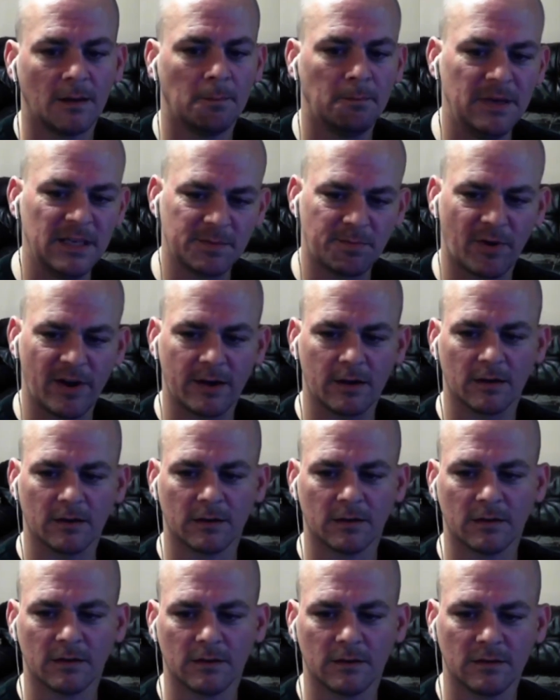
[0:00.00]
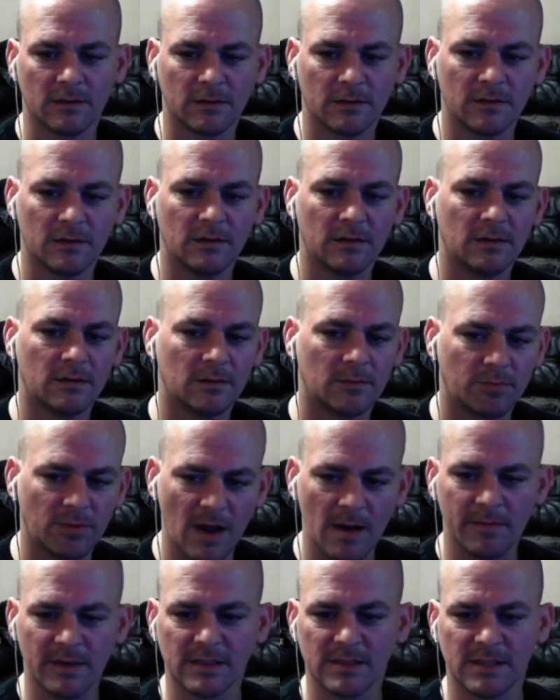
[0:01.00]
Beastbreaker,
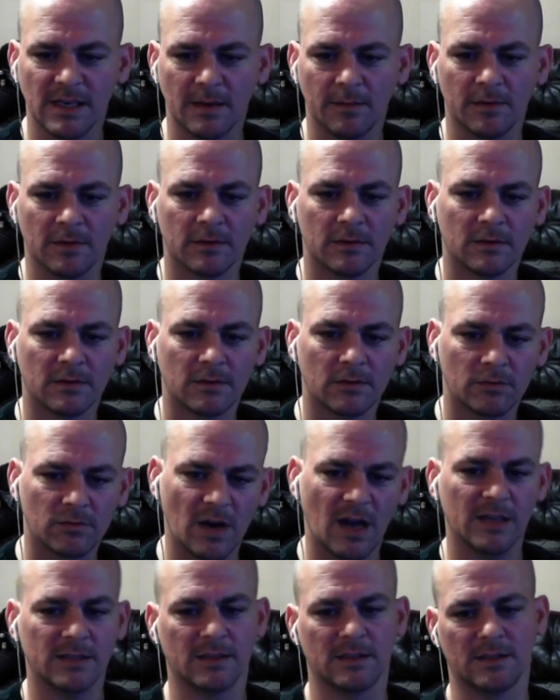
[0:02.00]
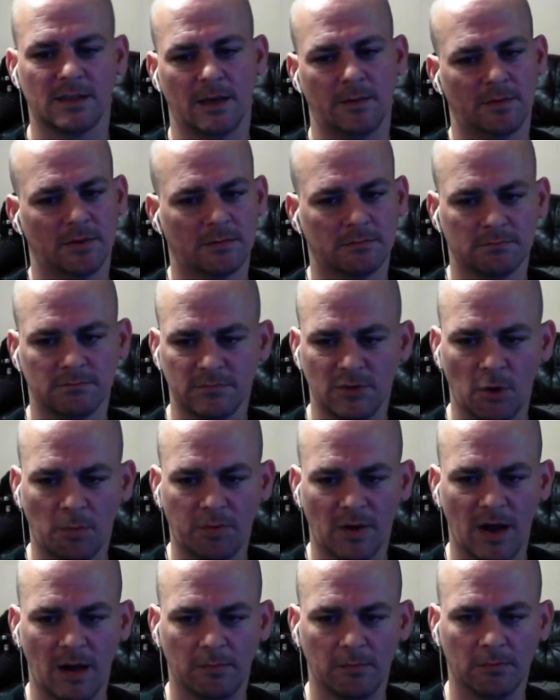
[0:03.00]
Prominent Saber, Rising Saber. No
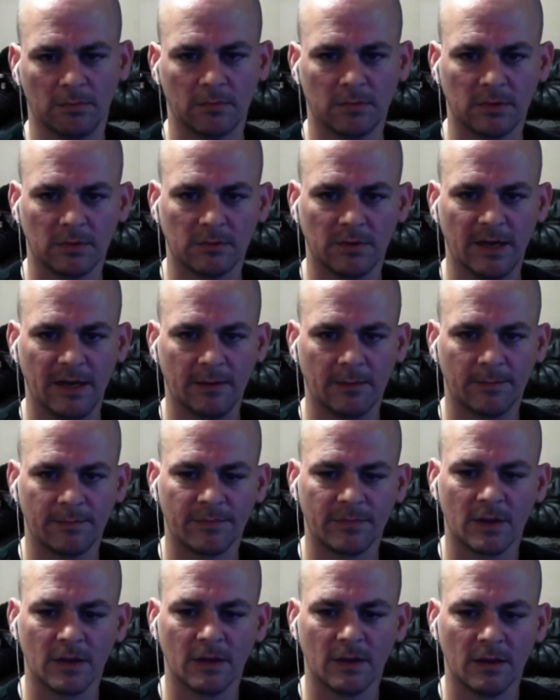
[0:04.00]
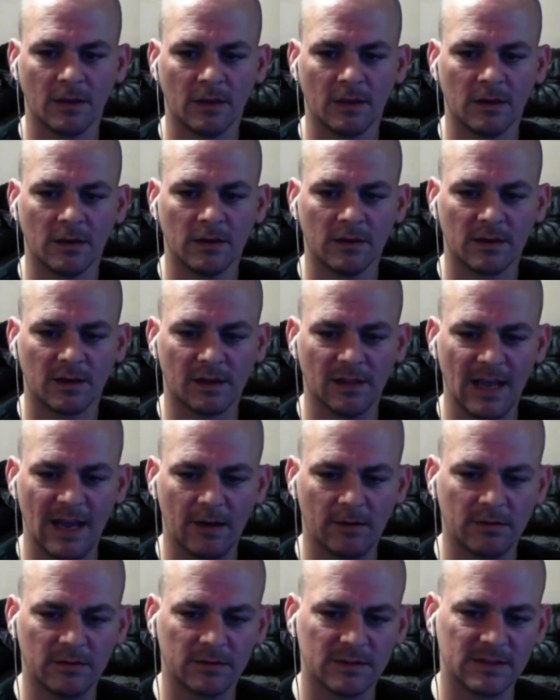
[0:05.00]
problem. Right?
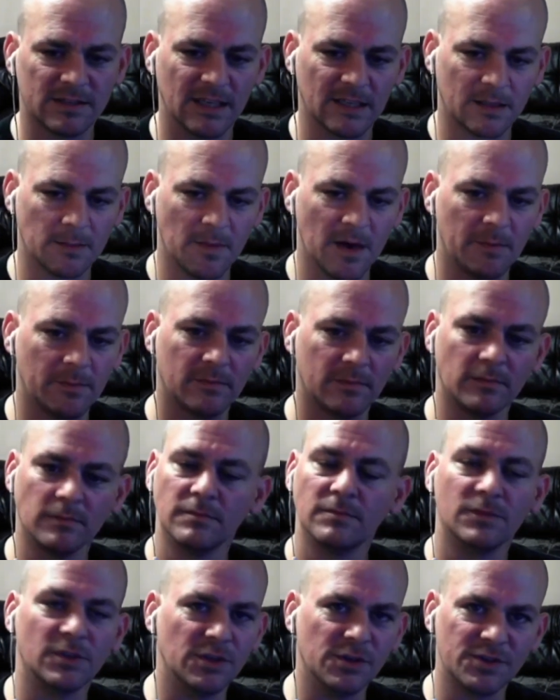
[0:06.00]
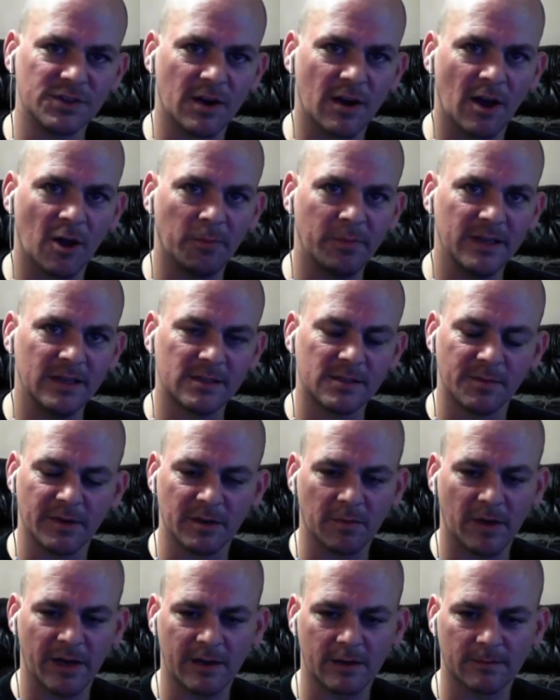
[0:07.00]
Cloud, set them up. Use their LB, Spinning
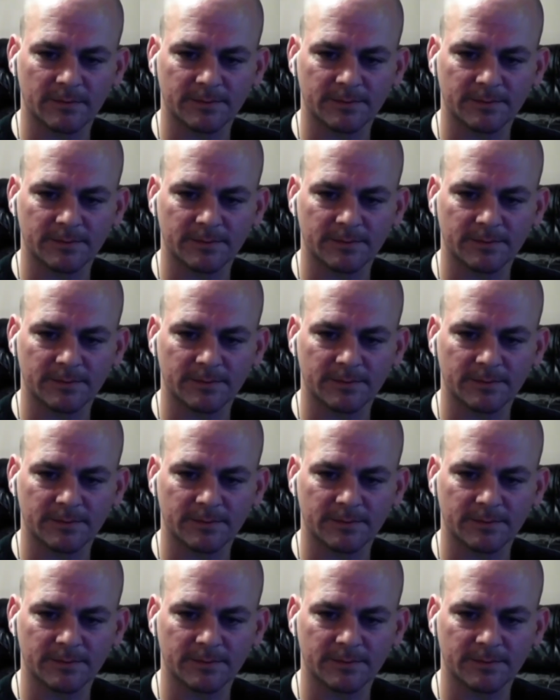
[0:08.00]
Bike.